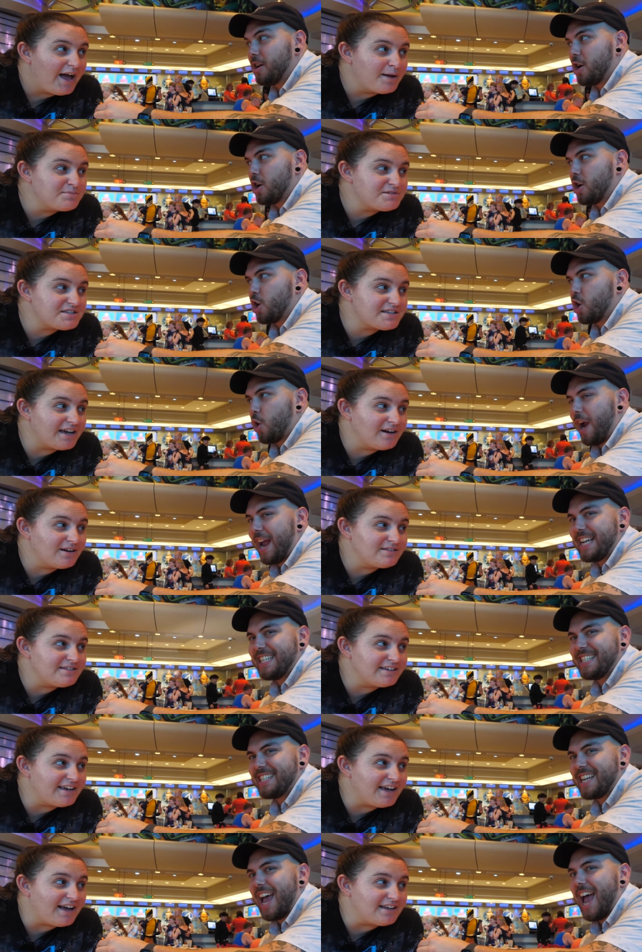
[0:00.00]
Speaker 1: I'm
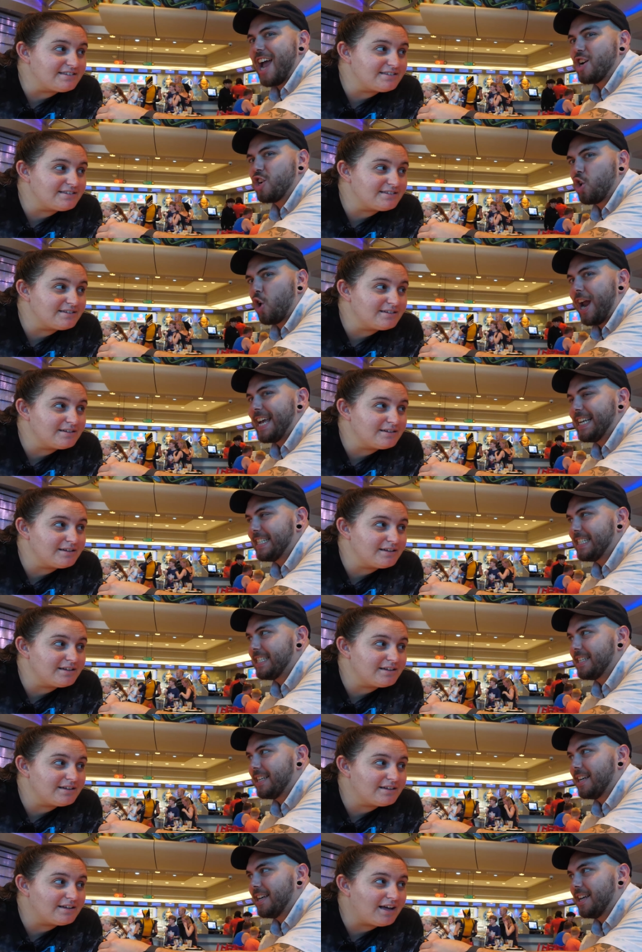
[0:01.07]
scared to guess.
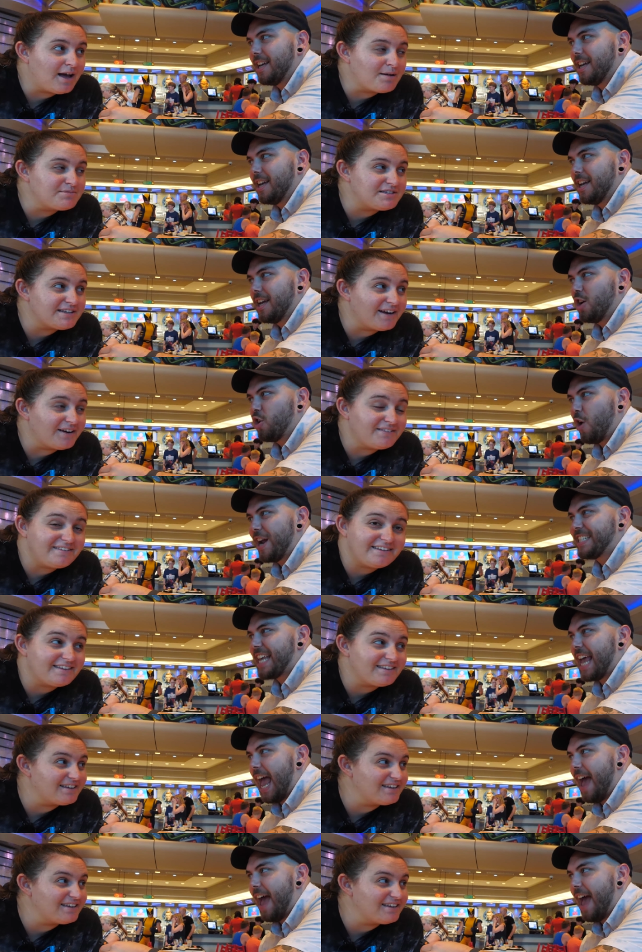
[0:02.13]
I'm scared to.